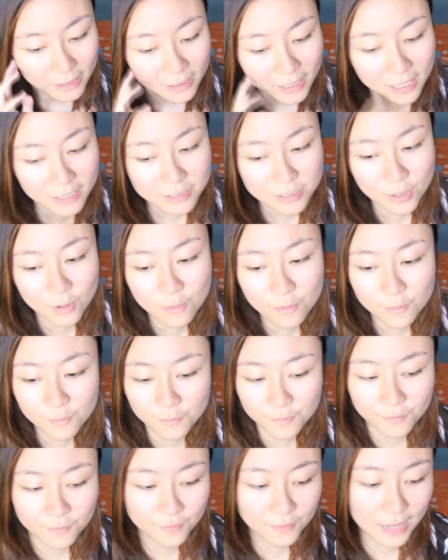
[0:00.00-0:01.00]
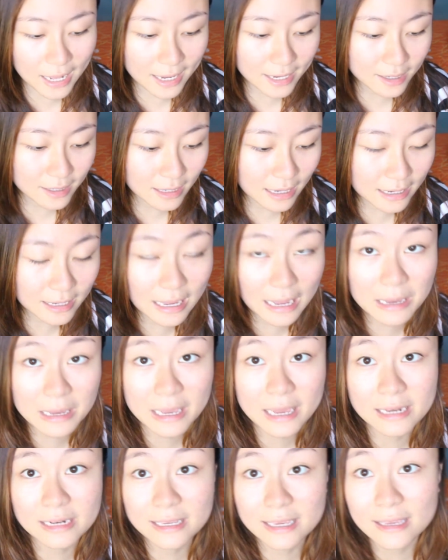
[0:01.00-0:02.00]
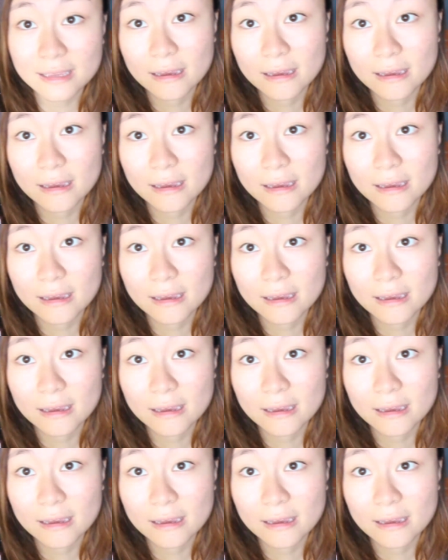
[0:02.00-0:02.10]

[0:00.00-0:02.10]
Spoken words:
Okay, so like I had